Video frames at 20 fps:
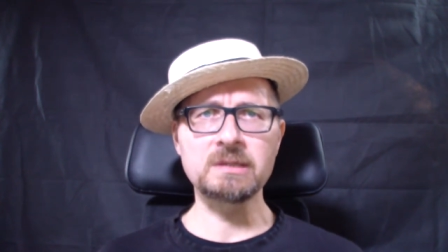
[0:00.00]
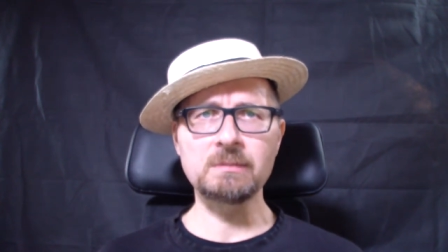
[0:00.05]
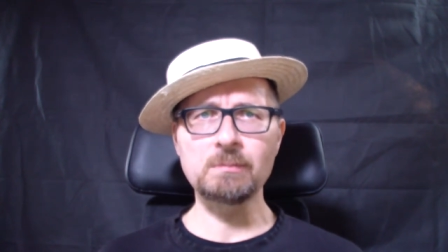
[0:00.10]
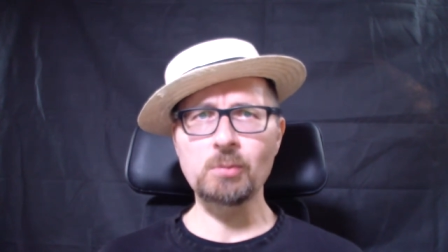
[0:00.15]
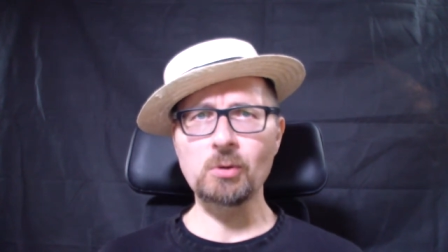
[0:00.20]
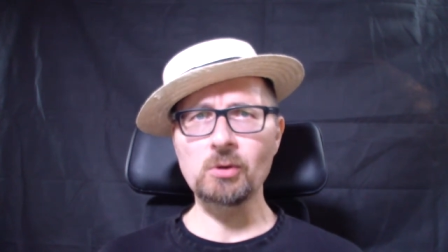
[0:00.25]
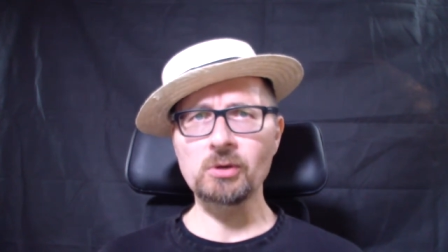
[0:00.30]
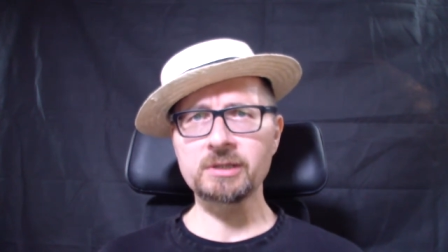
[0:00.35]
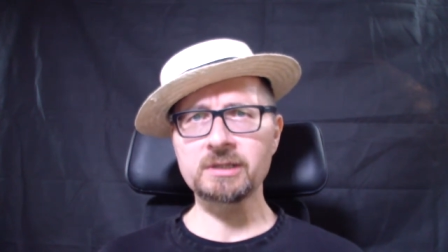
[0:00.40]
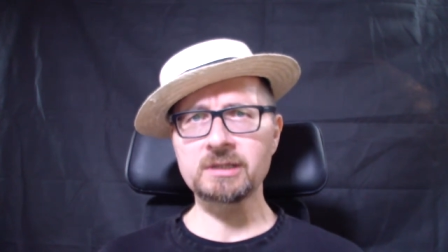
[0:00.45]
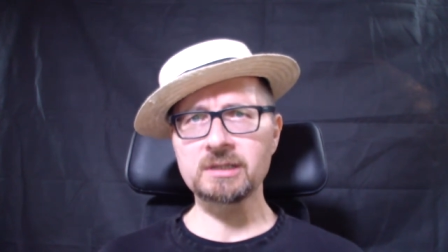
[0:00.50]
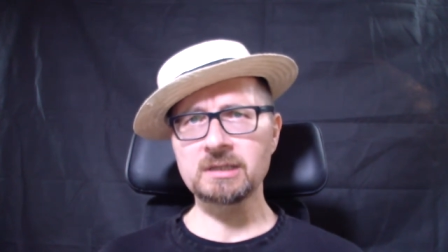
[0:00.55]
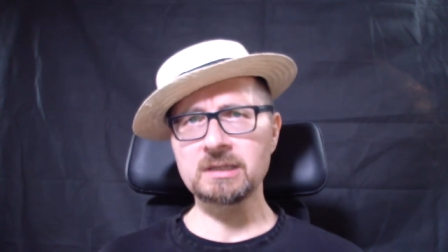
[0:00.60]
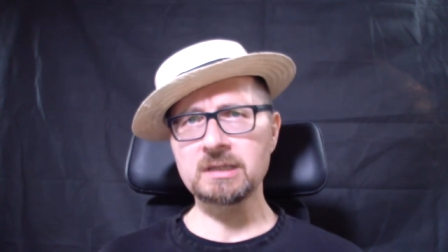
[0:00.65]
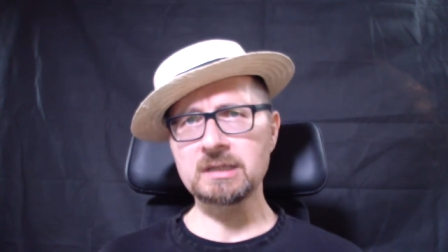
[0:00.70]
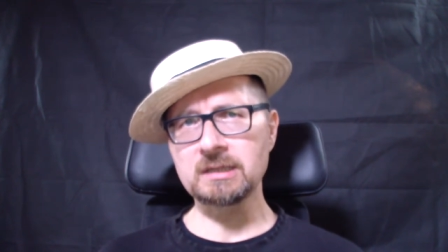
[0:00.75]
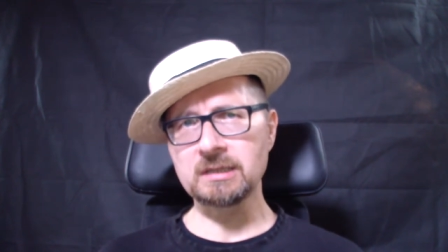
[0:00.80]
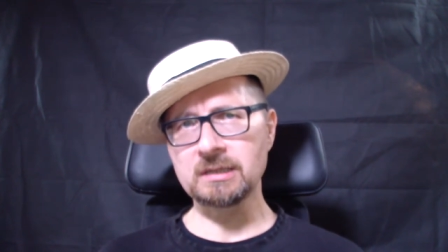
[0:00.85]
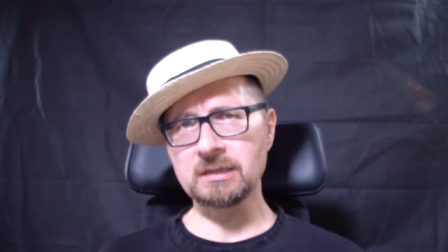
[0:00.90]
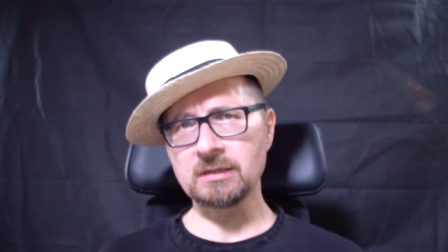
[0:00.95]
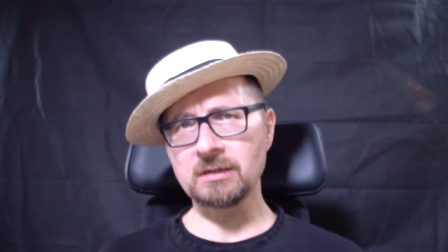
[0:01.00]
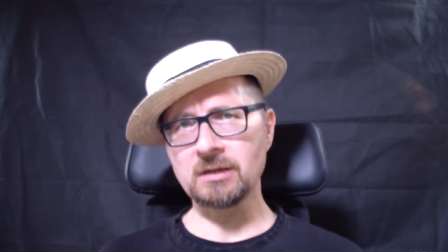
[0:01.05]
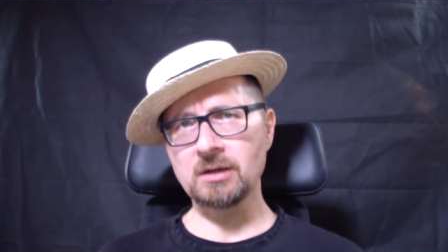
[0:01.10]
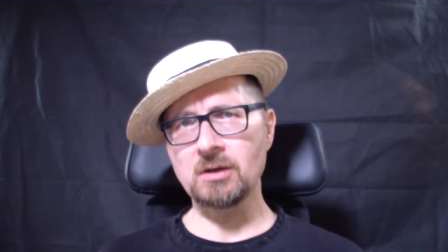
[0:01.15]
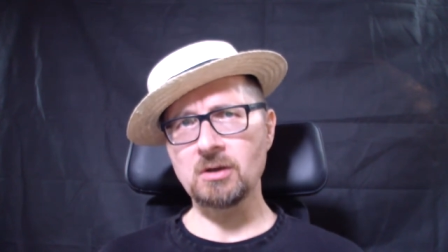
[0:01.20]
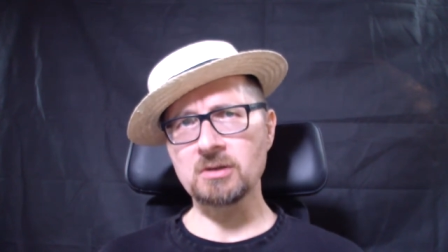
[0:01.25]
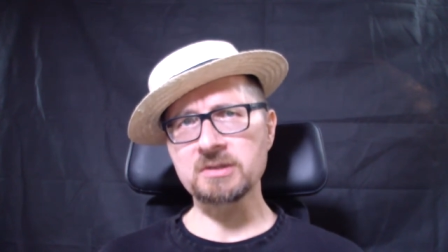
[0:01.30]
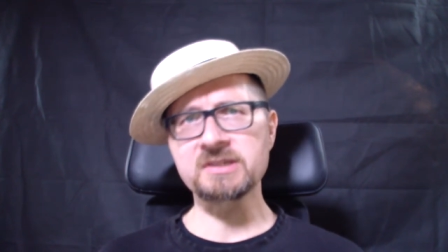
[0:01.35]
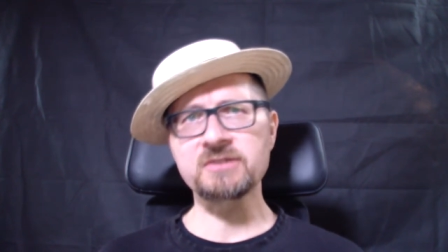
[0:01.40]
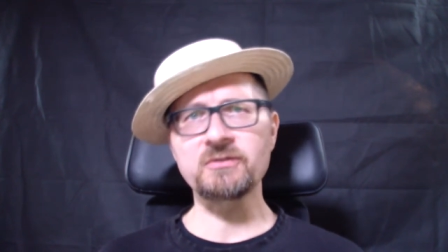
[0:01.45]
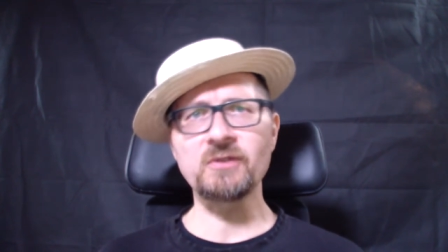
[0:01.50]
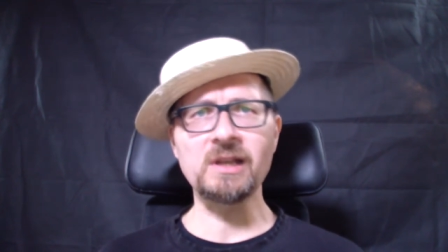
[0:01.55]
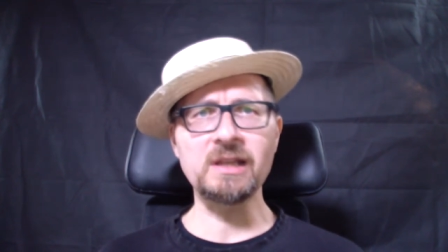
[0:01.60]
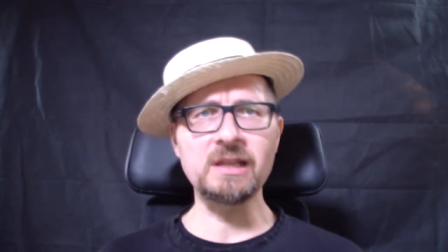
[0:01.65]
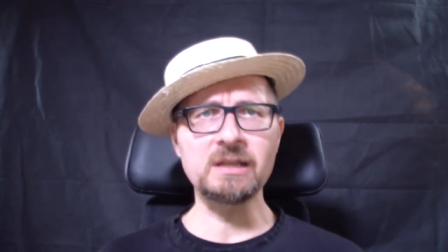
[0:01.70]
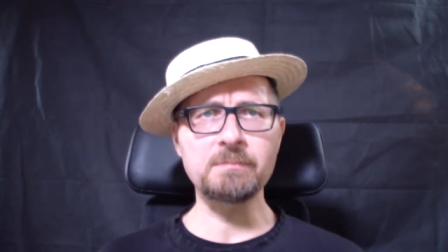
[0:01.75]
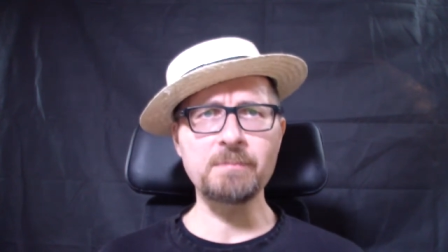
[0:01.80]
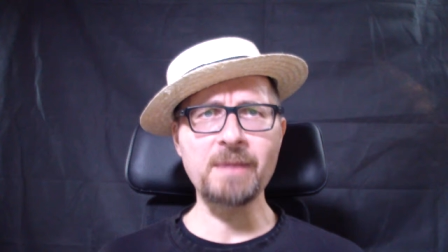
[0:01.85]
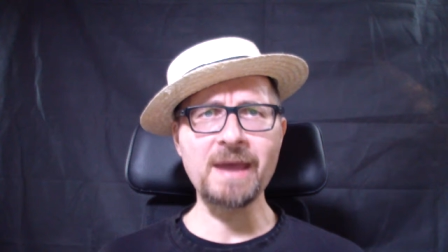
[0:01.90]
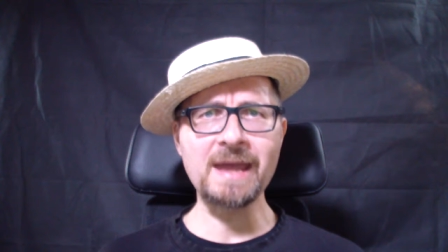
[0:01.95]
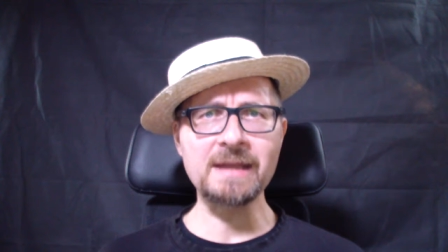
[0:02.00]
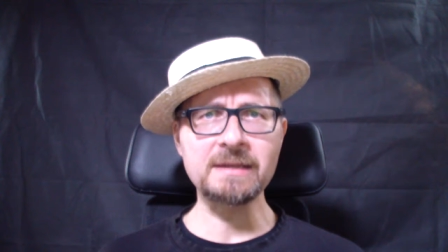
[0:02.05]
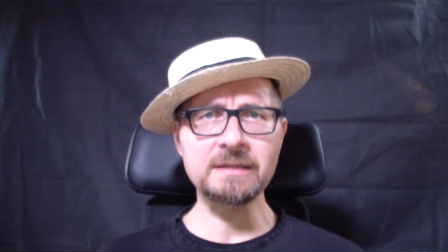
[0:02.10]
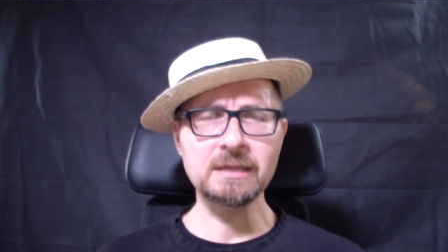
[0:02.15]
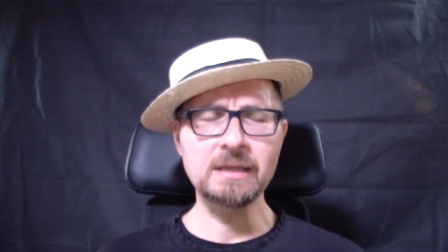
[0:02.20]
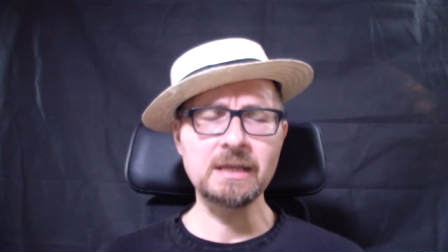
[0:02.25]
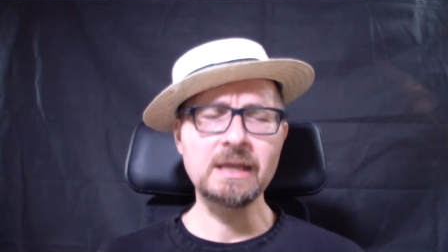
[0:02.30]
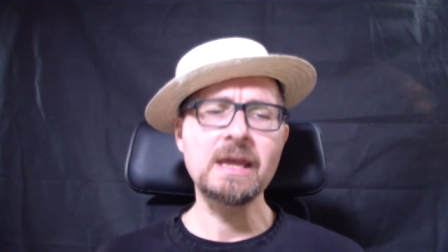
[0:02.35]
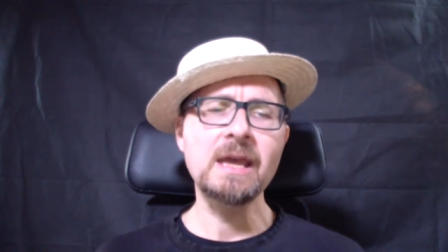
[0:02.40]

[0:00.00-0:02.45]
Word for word: important uh, Australian band,